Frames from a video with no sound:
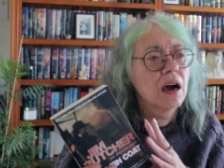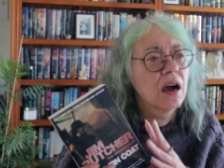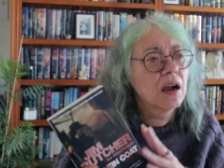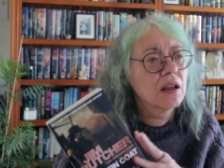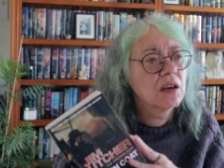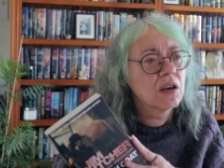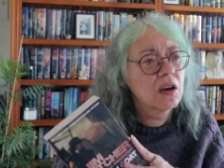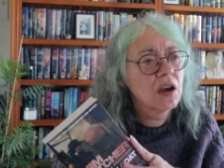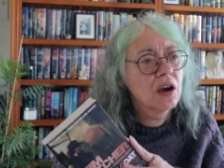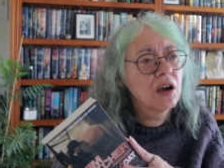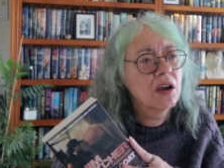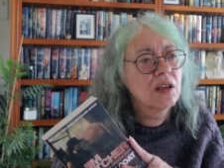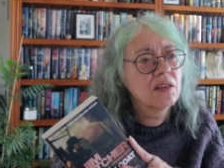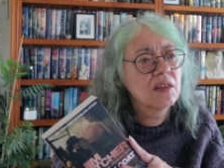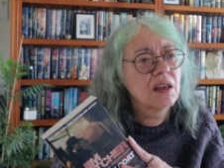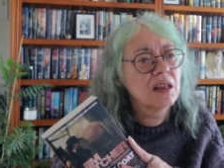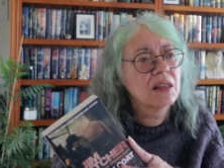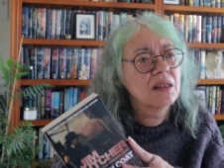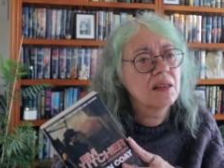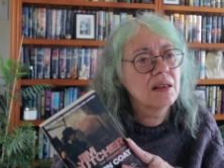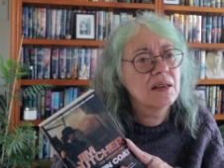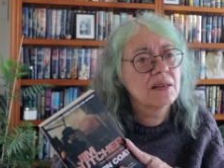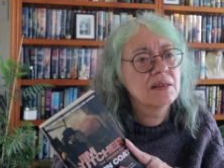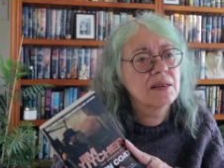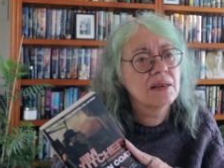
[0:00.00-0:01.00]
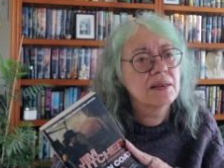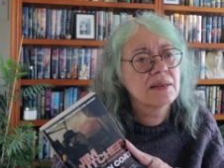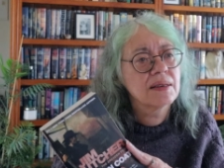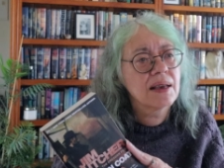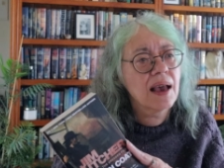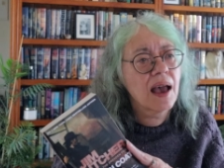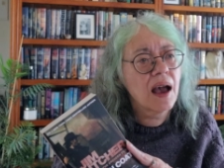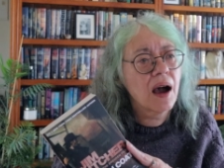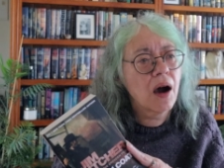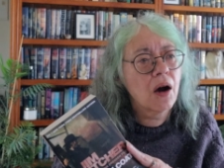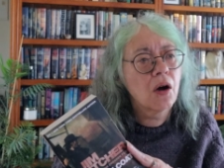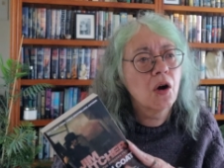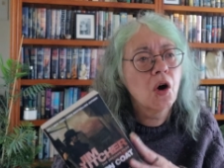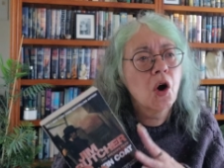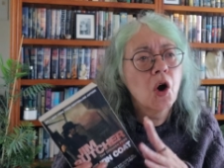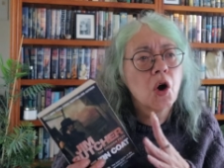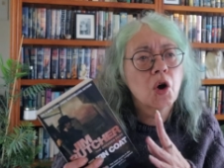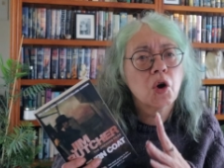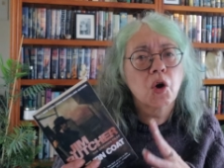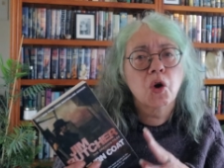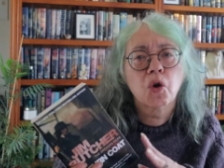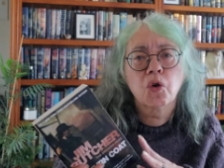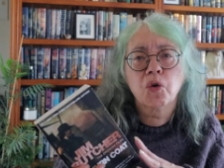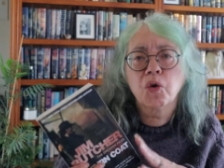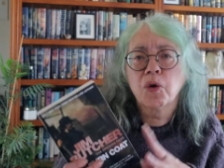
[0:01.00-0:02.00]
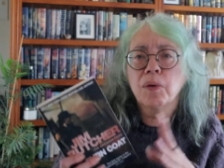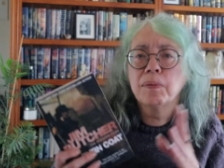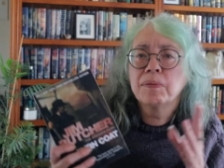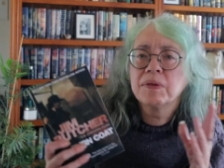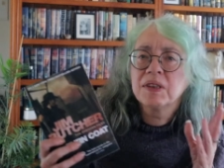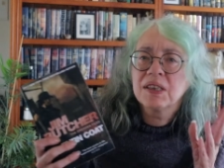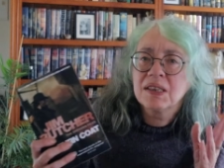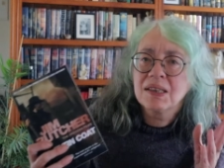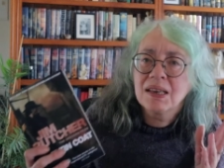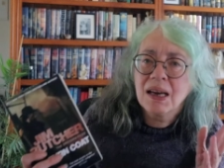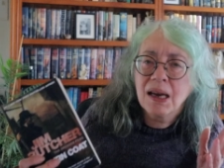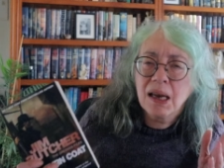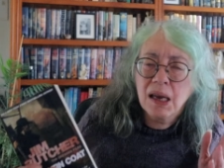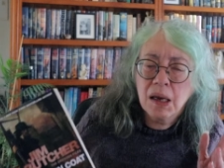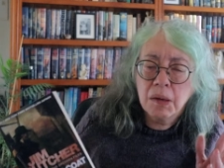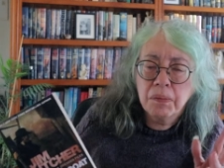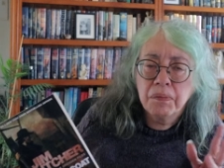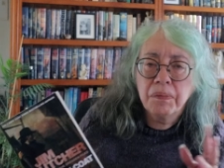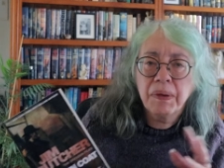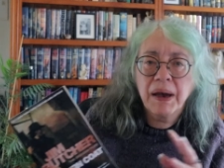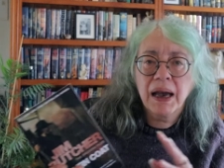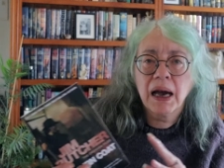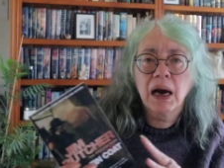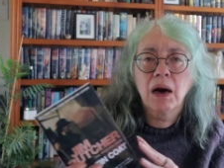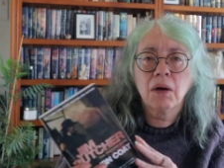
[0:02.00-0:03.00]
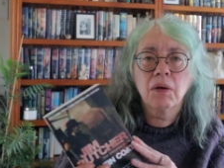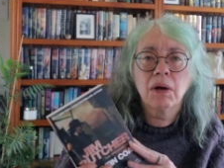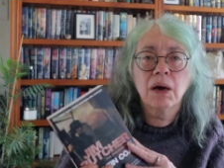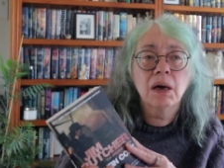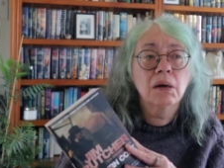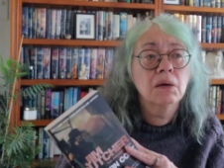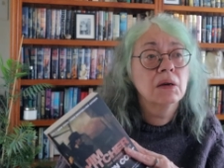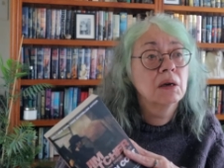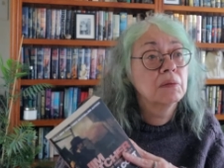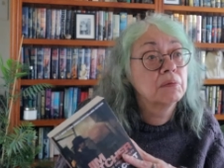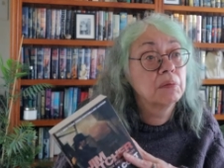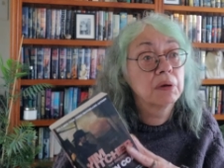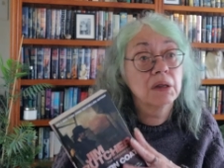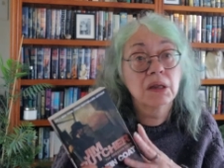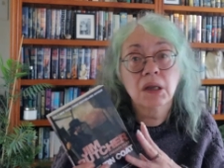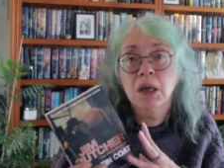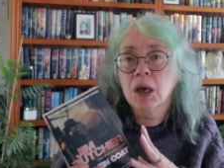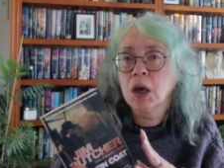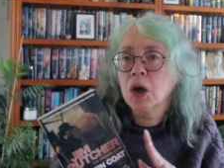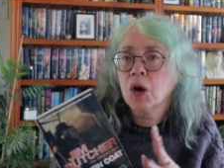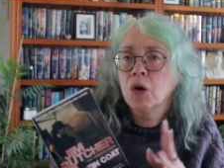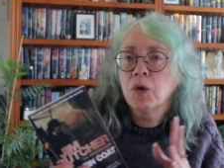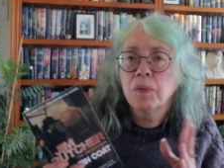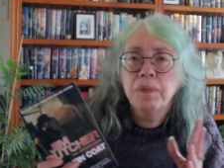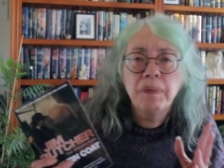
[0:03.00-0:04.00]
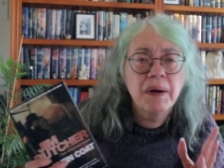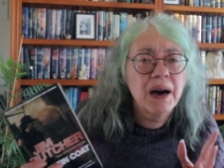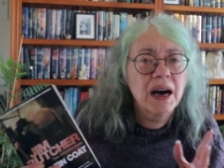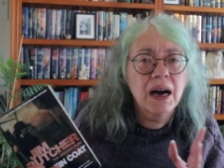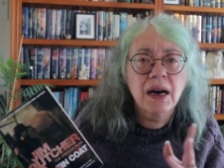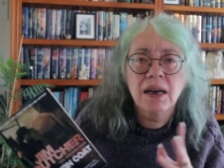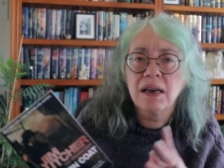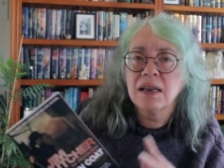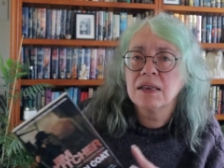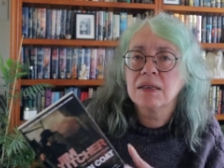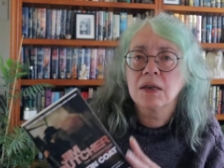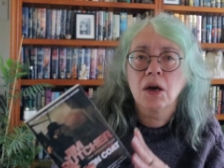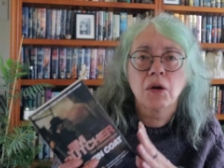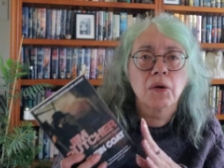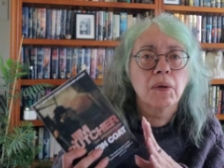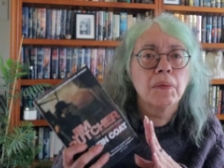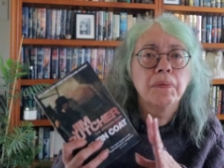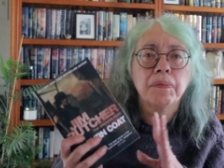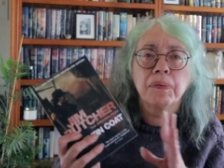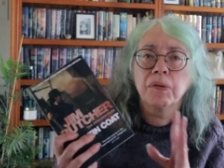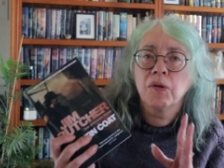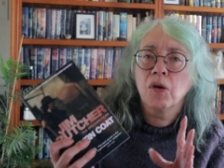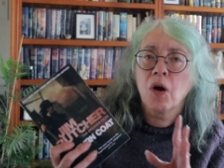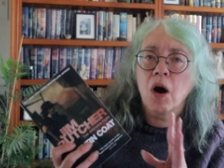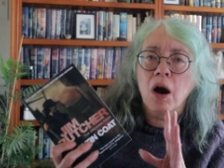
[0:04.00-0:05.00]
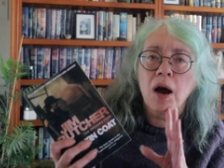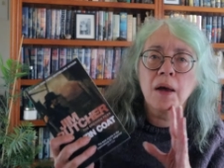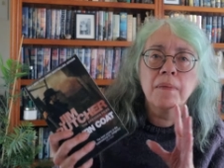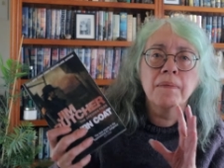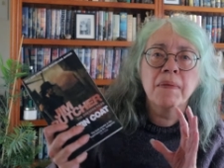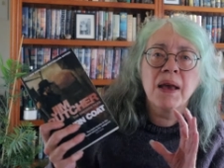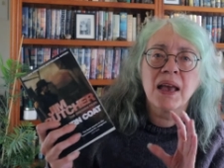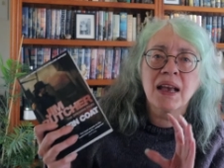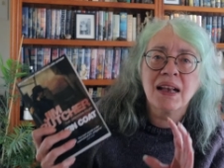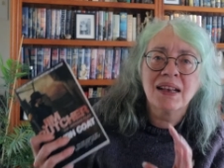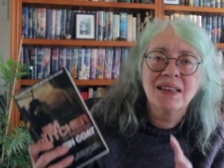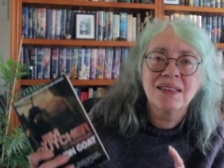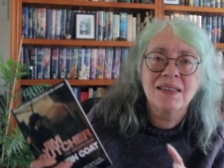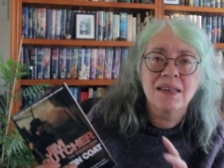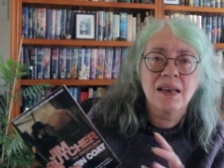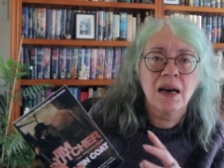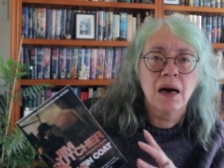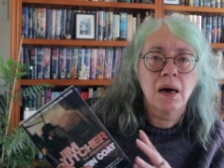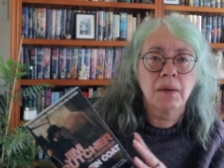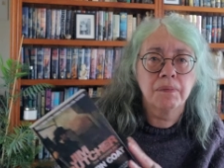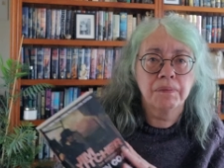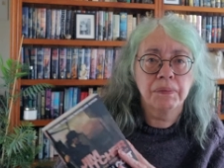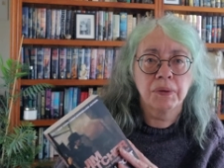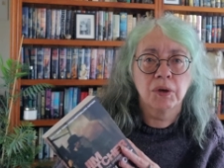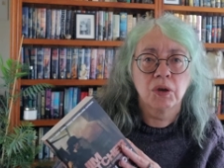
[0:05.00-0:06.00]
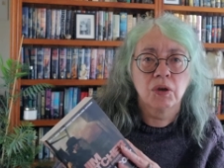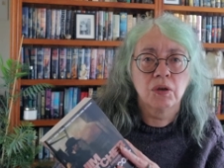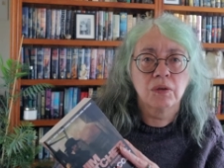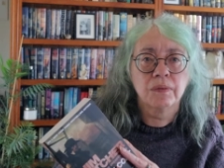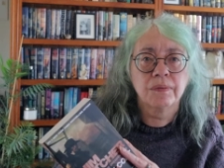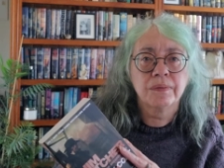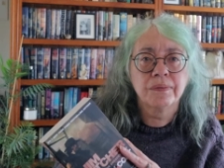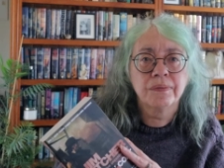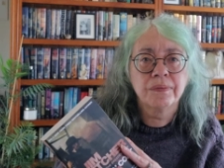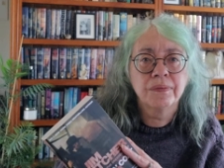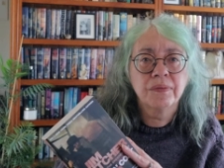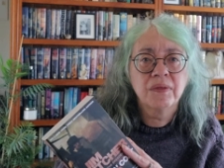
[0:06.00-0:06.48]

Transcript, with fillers: I know that this is how groups stay in power. Political parties are a prime example.